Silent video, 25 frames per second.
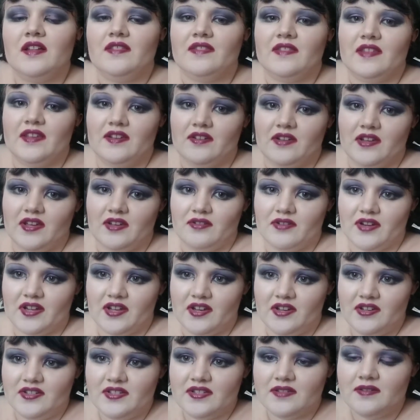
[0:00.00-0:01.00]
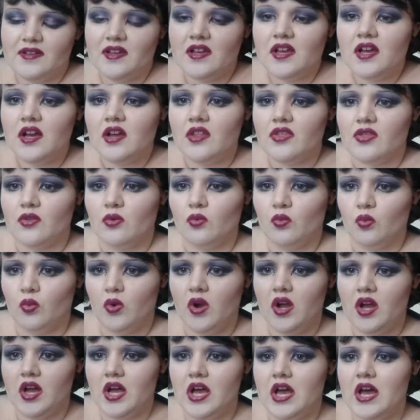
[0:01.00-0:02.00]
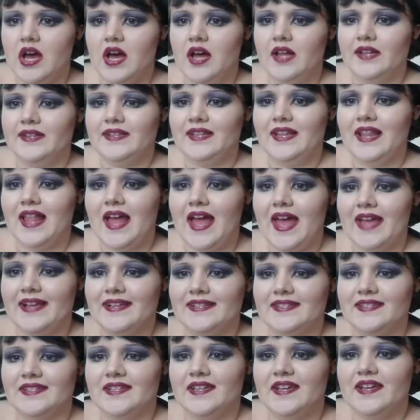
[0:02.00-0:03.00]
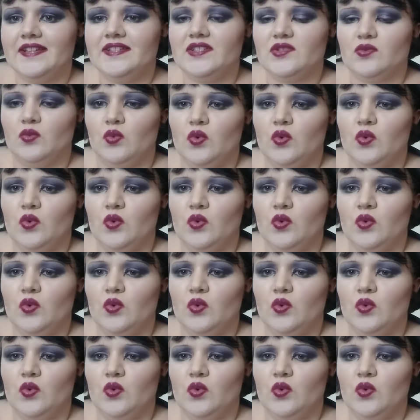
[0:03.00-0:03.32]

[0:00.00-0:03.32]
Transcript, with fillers: here it goes. The world likes its